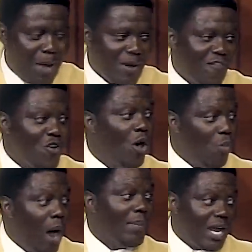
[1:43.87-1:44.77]
I mean, if you're a
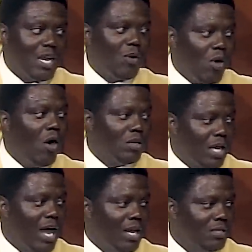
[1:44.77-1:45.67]
woman, ain't nothing wrong
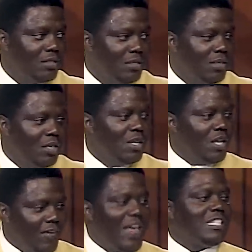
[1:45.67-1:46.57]
with that.
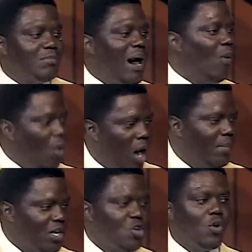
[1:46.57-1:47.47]
If that's my
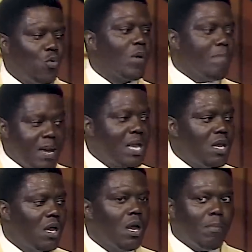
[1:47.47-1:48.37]
woman, you're with
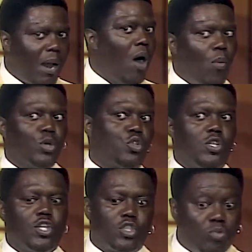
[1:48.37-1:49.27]
me, but I don't want
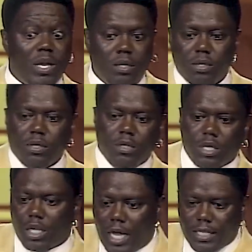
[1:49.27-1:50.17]
you in the street
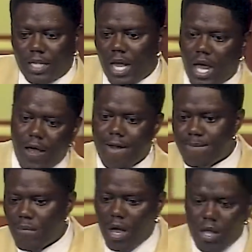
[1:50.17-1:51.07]
looking like that.